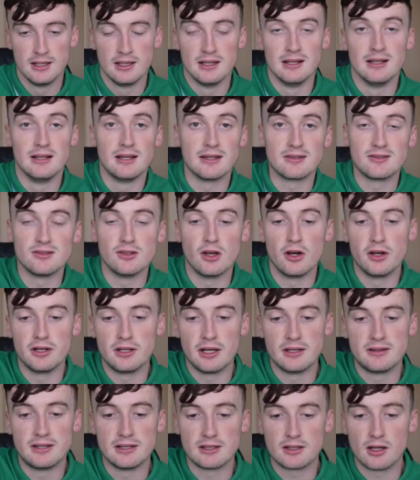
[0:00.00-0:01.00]
I
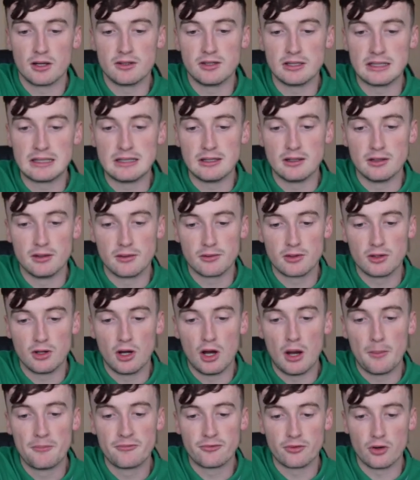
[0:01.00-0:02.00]
think he'll
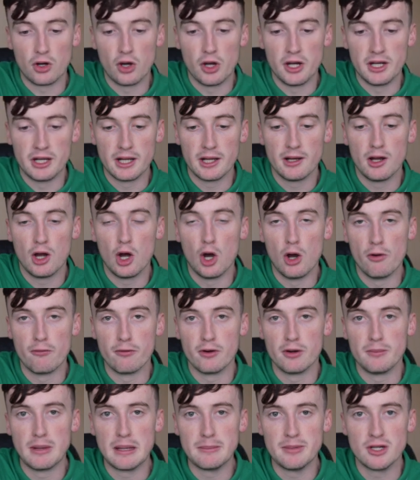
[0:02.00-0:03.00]
opt for Ida
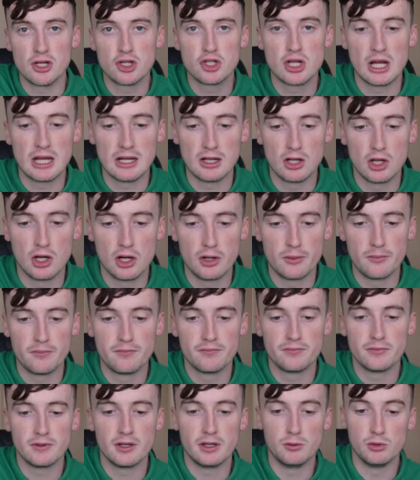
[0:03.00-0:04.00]
over maybe a Shane Long.
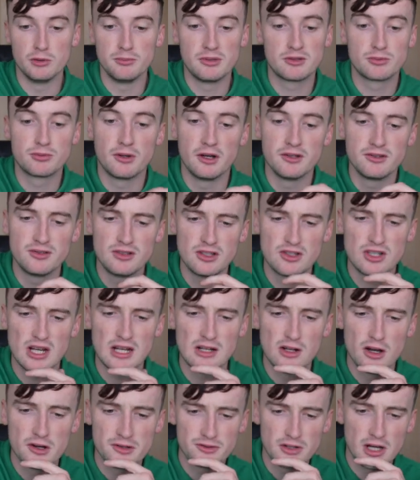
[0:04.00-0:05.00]
I wouldn't be surprised to see Shane
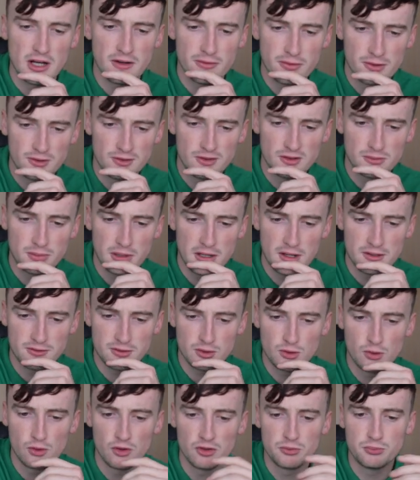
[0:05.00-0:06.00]
Long start for his experience, of
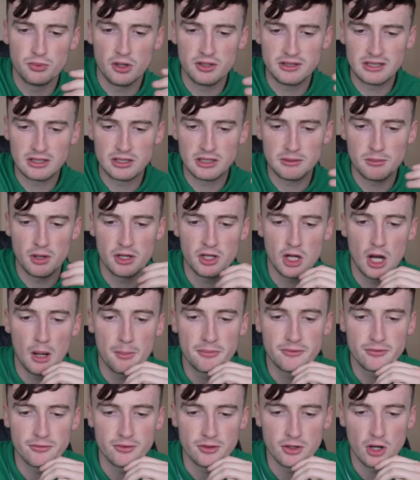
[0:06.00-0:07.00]
course, but I think he might opt
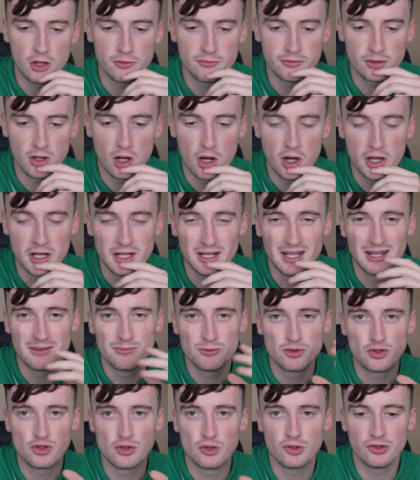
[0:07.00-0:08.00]
for Ida,
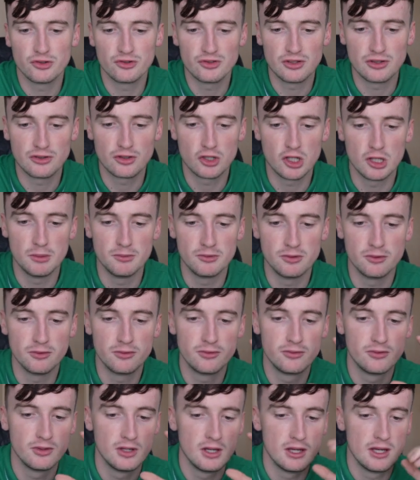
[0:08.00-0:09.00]
just in terms of